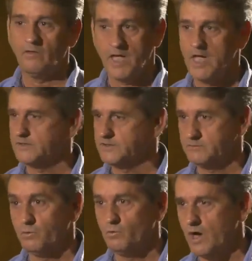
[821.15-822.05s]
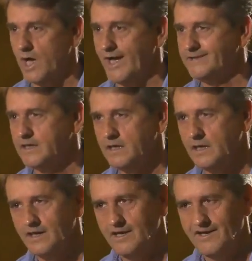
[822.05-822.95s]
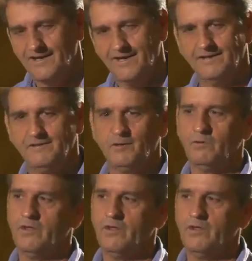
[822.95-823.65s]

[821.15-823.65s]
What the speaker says: the houses were white. And,